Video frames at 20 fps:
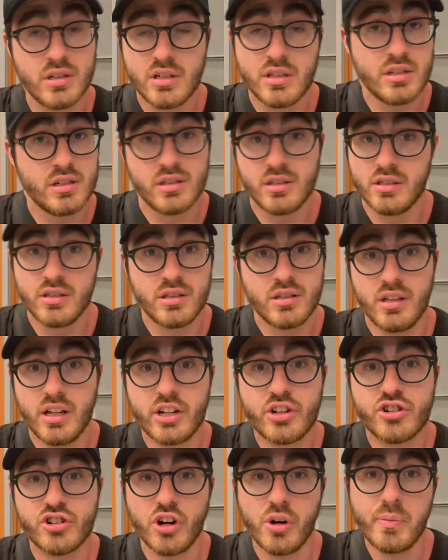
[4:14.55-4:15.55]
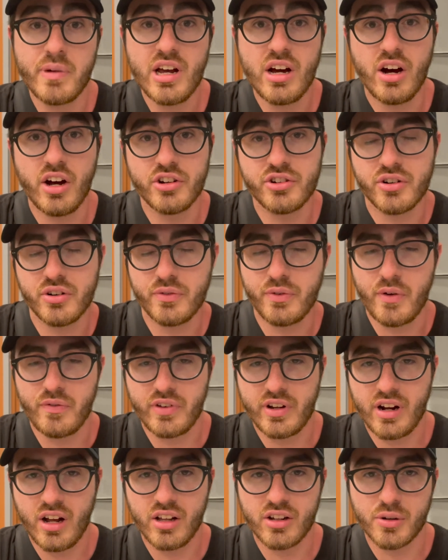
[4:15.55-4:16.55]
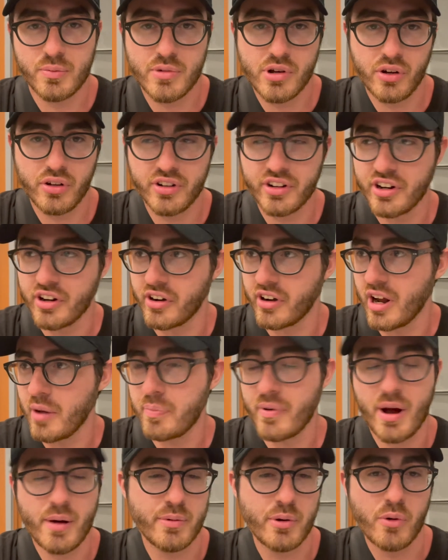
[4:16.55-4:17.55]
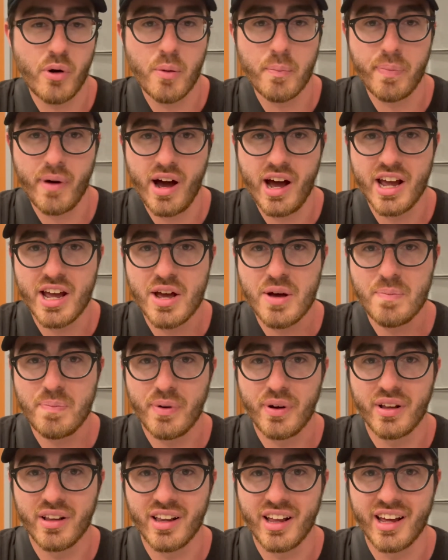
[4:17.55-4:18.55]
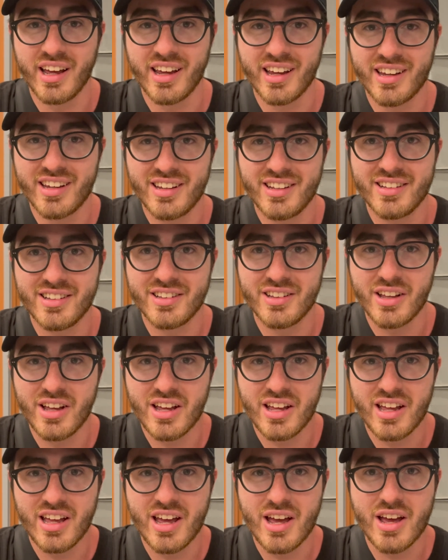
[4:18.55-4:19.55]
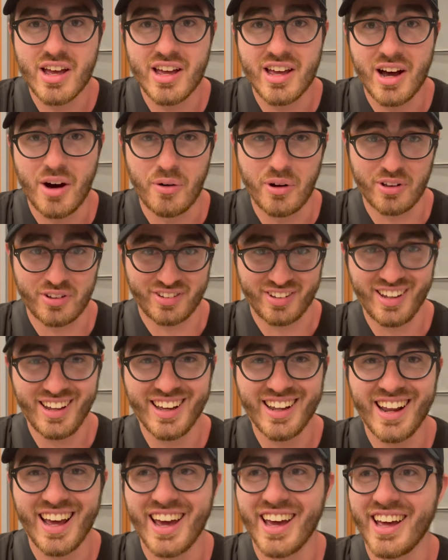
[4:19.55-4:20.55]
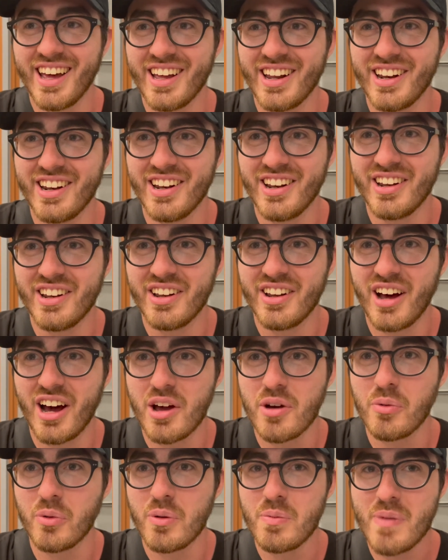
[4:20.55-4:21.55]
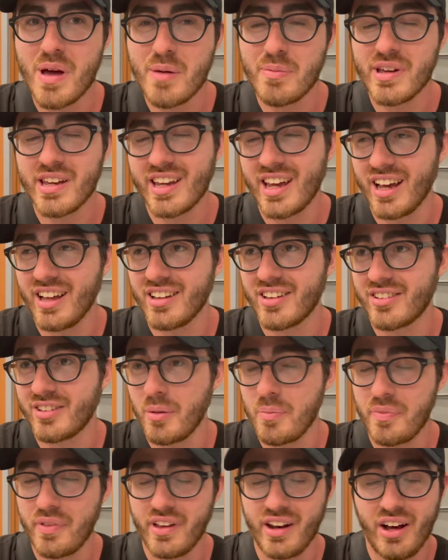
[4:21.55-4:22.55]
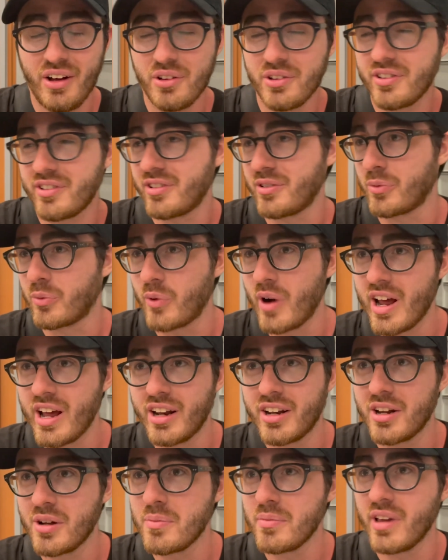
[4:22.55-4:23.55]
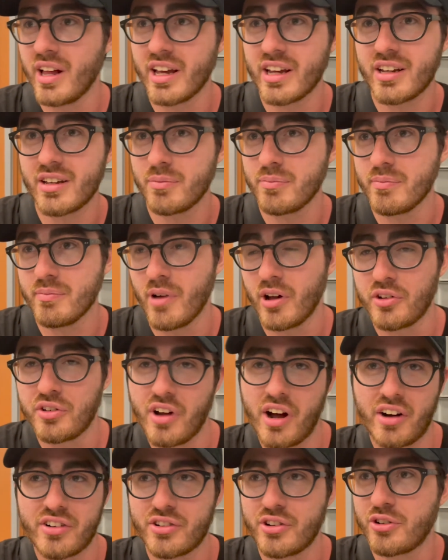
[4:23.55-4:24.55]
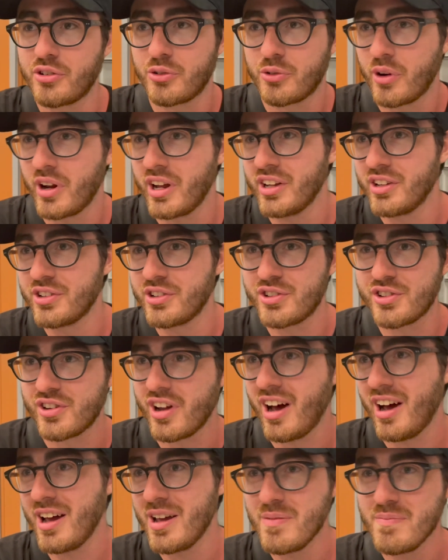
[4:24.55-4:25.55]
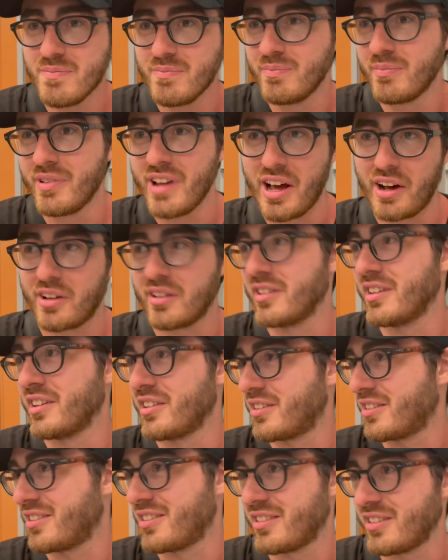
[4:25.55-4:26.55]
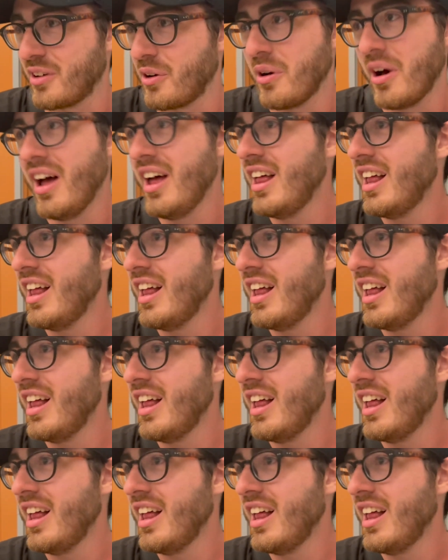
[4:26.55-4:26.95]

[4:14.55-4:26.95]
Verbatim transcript: No. Show me $150 Mjolnir, and I probably won't buy it. But I want to see it. I want to see it, and I would maybe get something else random, a Doctor Strange time necklace stone.